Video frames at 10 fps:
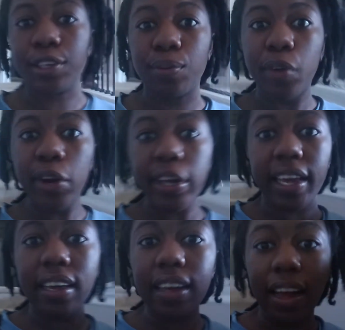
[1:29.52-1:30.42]
on
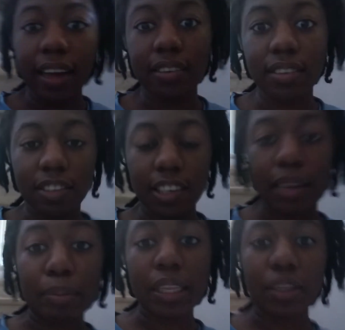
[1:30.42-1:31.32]
working, I actually have to take
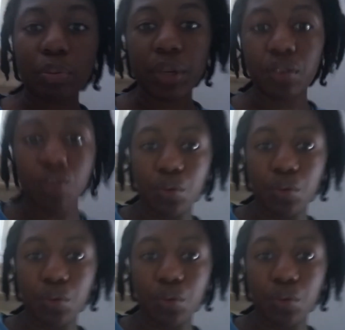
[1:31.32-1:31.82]
my little brother to